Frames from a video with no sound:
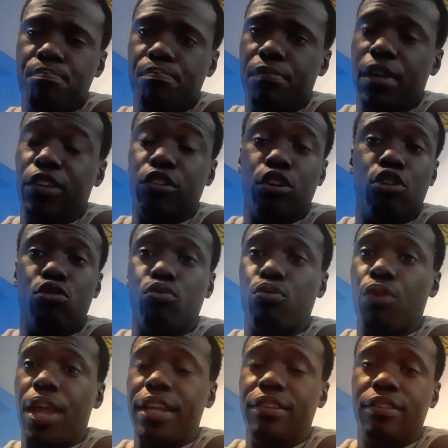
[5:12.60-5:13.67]
Is a
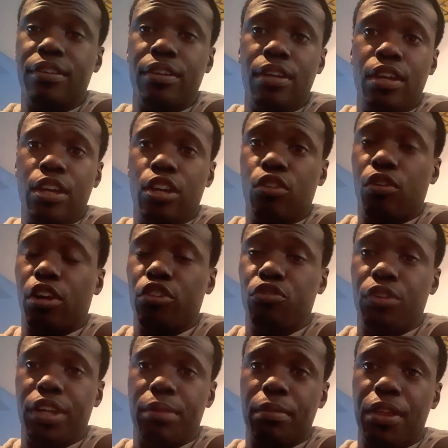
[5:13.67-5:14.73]
great cross
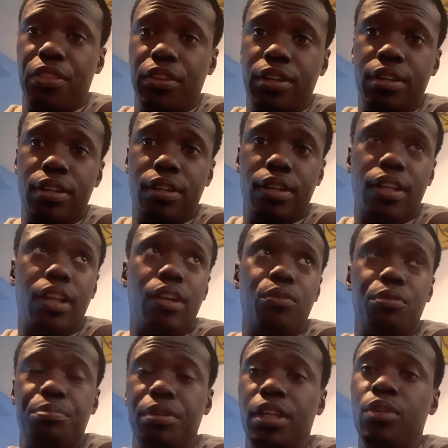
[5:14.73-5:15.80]
training method, and I'll
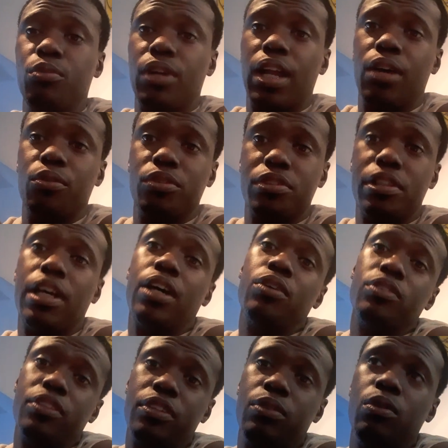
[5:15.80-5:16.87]
repeat, when I was
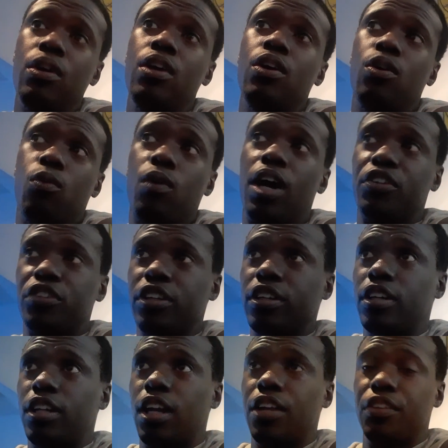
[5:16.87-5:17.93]
watching a
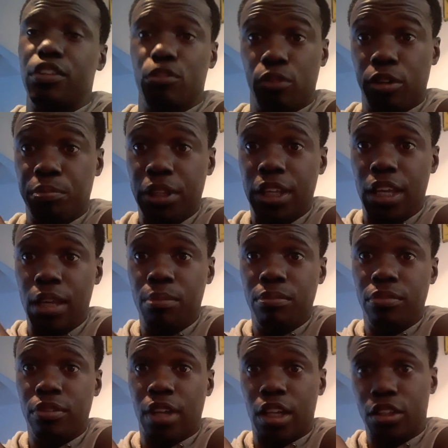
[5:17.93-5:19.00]
lot of these rugby
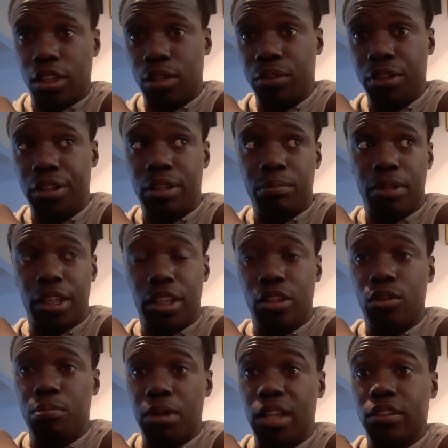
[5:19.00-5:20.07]
games, I look out there and I'm like, yo,
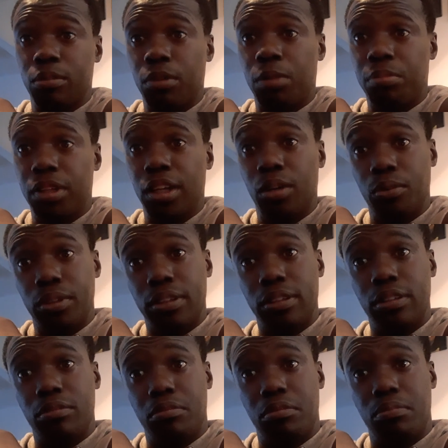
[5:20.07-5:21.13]
a basketball player would
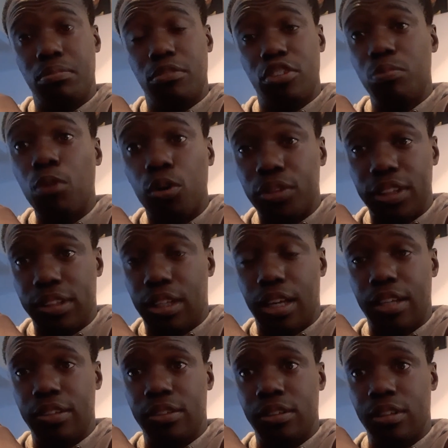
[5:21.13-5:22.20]
smoke these
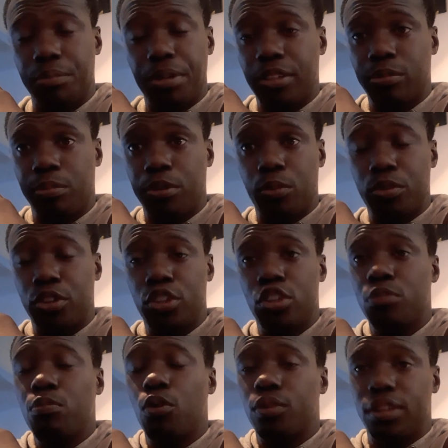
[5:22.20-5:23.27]
guys. A basketball player would
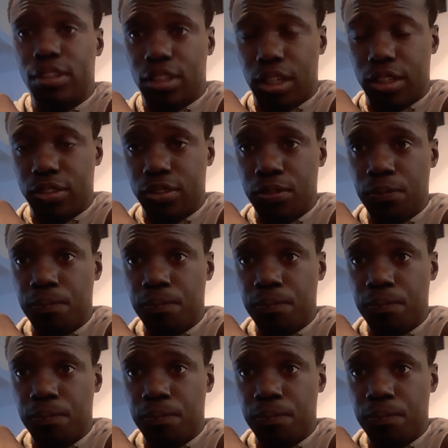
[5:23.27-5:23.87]
smoke these guys.